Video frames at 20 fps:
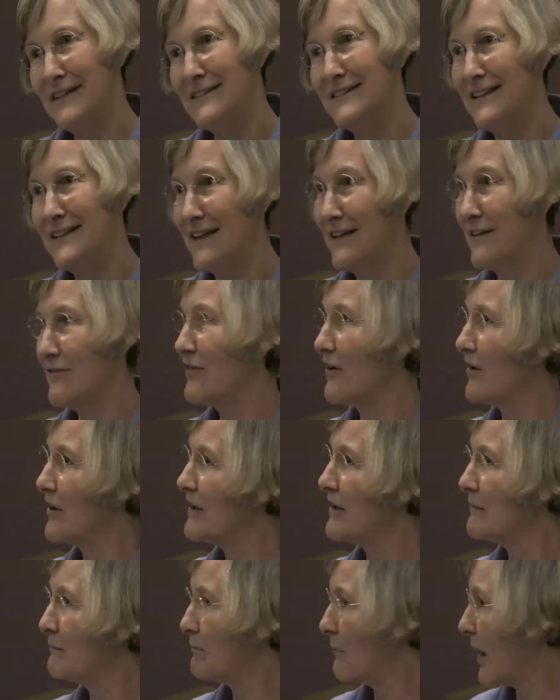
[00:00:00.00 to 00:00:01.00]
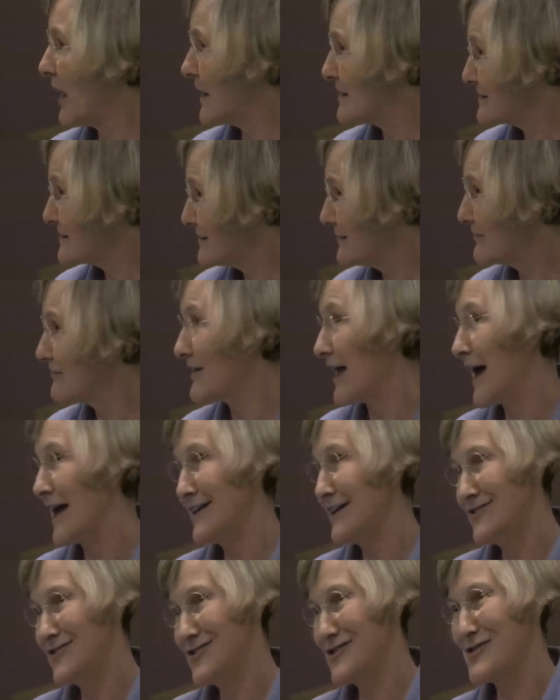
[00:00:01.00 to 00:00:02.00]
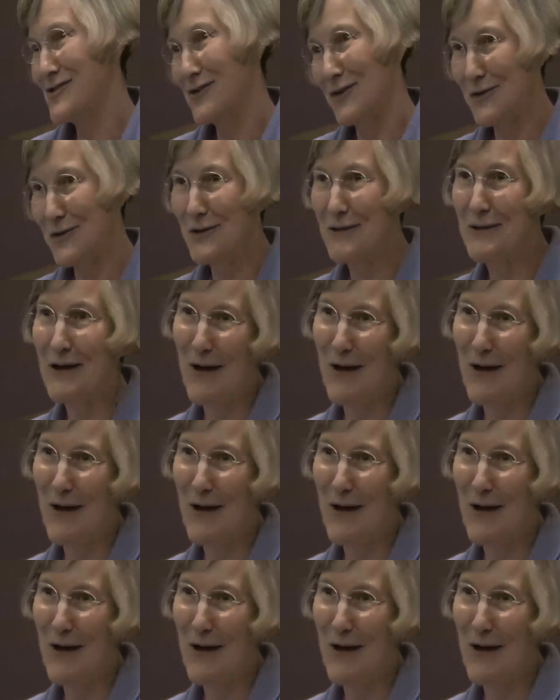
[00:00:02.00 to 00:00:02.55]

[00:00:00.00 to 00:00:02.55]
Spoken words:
others, looking at how it helps to improve